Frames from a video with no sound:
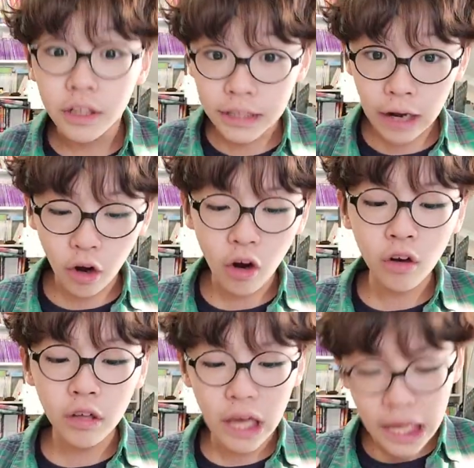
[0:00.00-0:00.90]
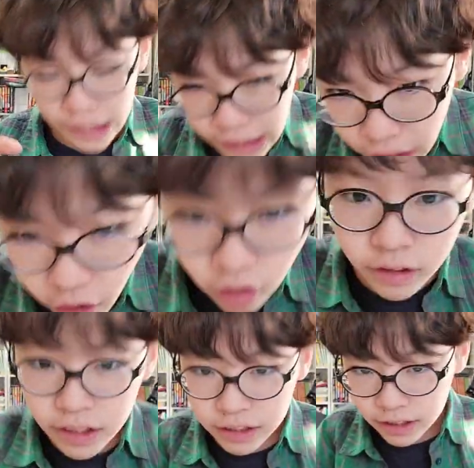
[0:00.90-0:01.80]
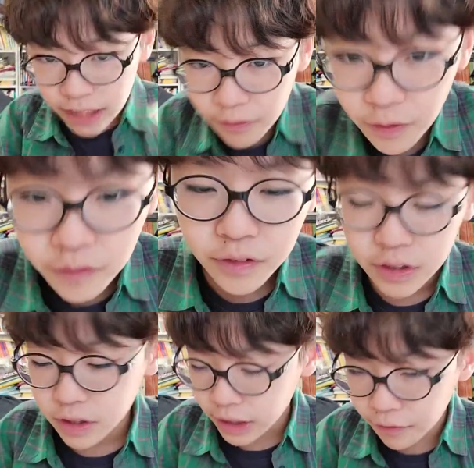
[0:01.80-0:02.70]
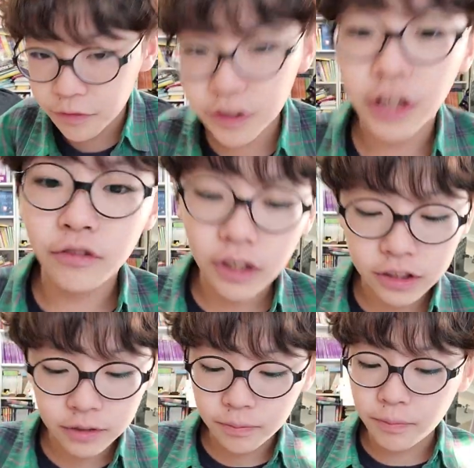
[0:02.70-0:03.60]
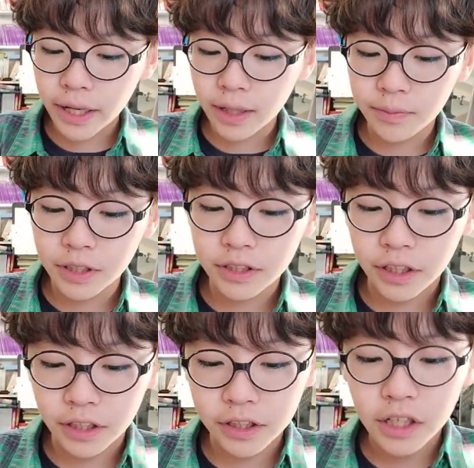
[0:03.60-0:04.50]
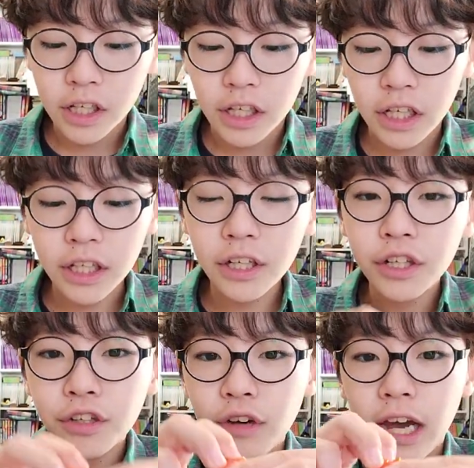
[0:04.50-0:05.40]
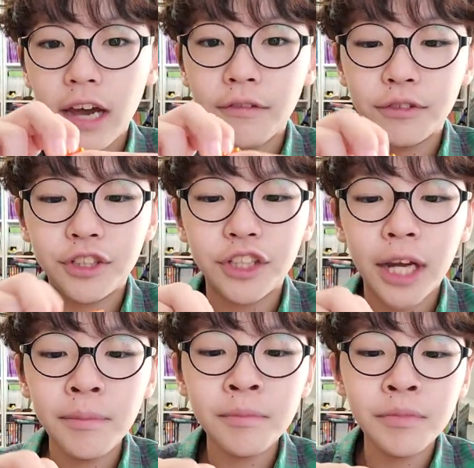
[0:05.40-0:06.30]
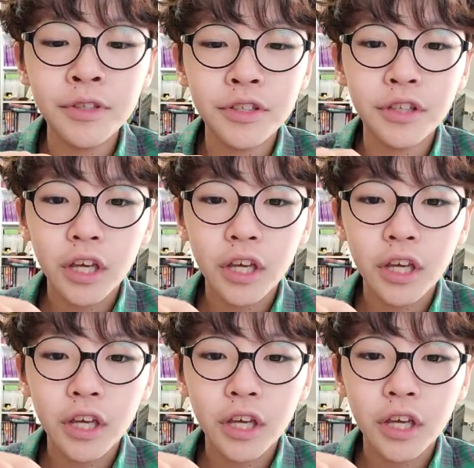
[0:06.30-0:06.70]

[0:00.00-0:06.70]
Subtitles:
Now all these death genres make up these things. Either you have gems